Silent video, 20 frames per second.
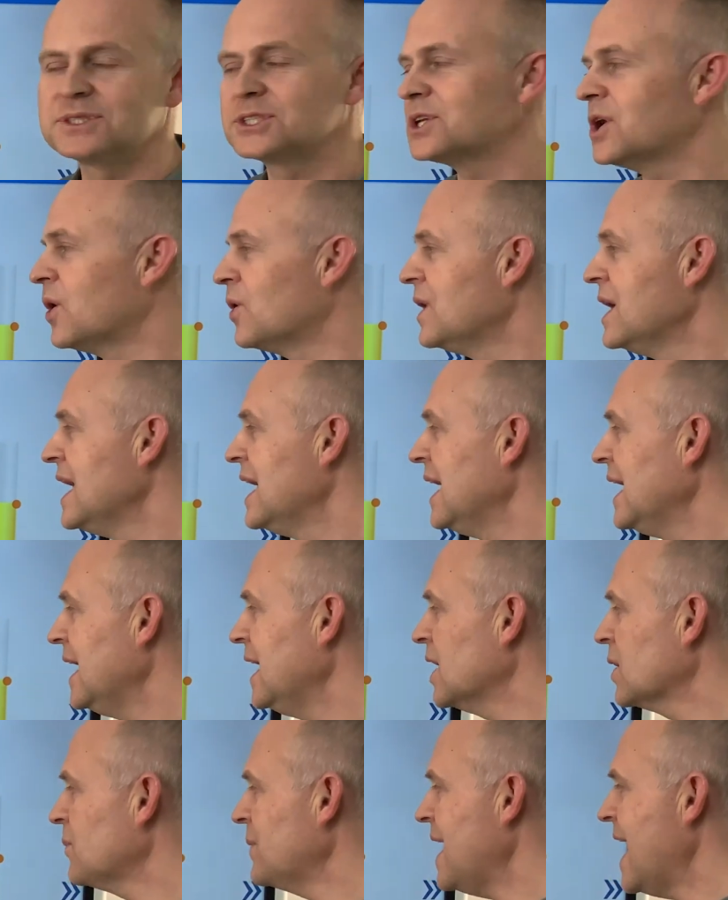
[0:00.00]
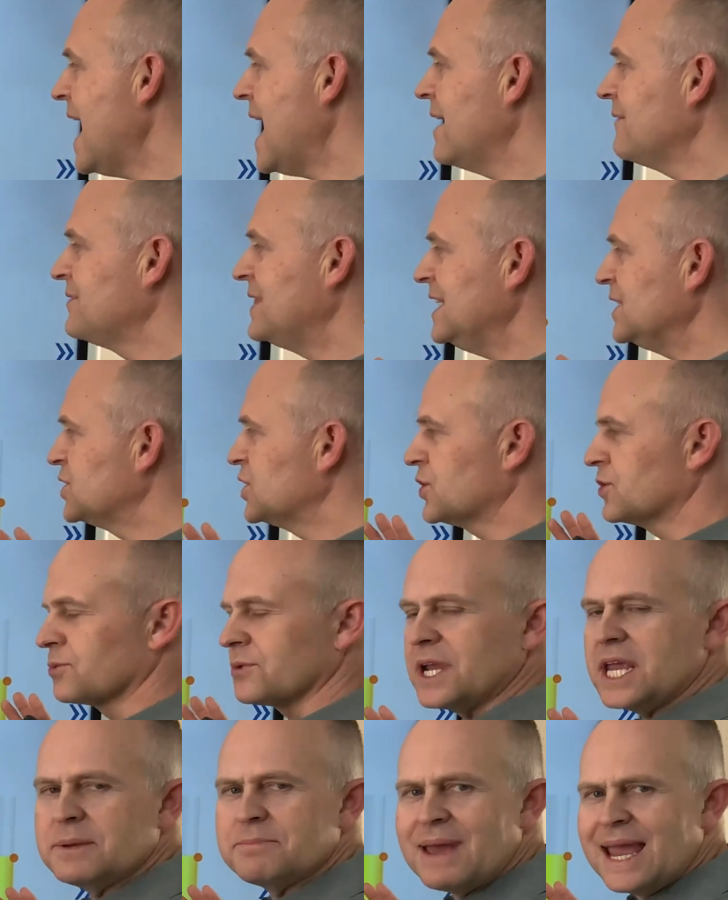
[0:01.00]
So here we have these
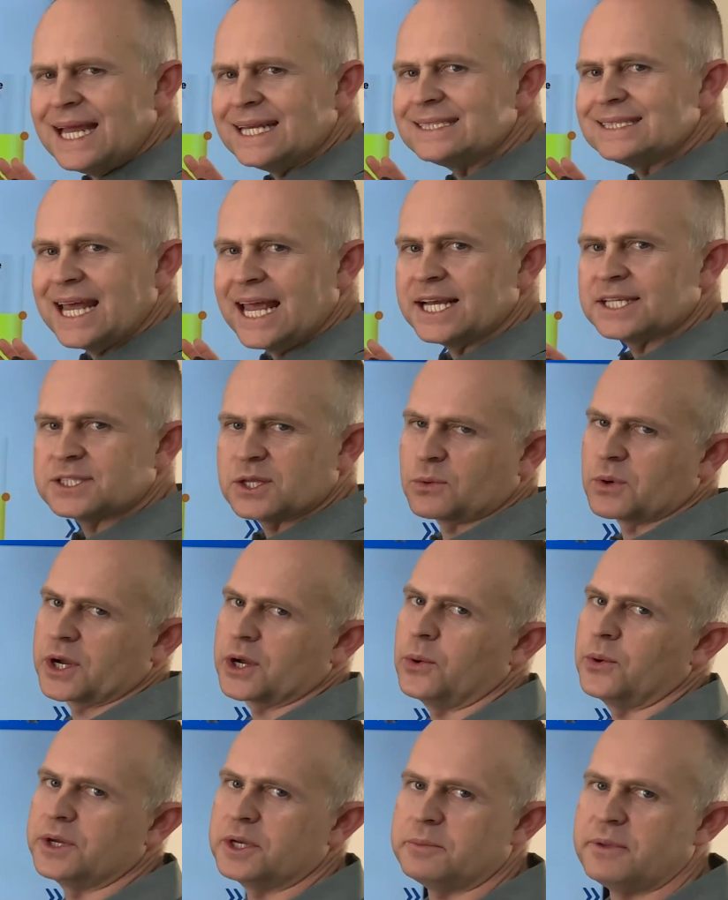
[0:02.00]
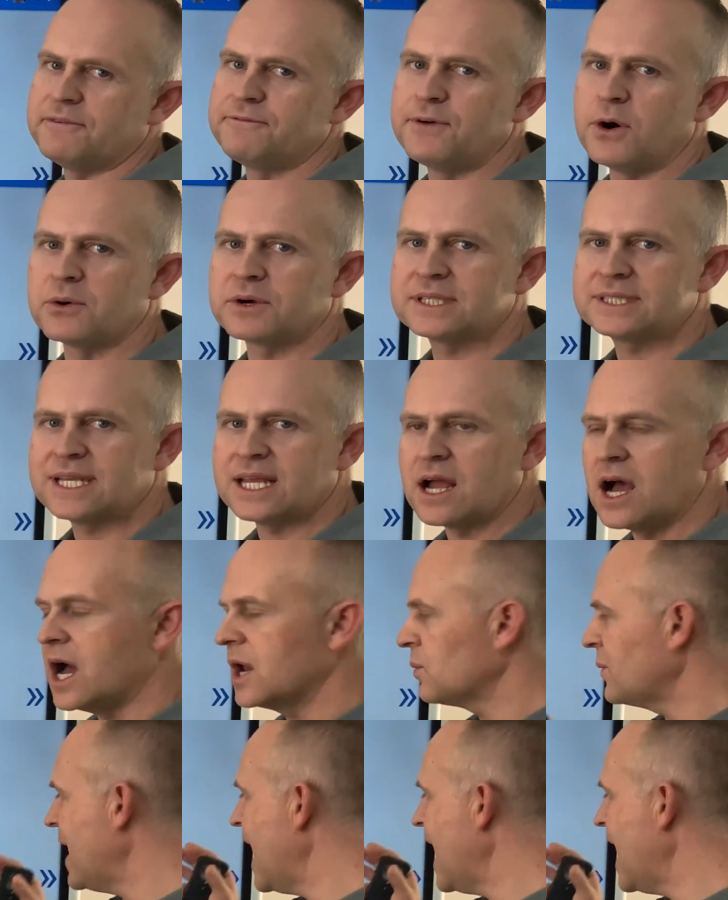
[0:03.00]
three main tanks that we're going to be focusing on.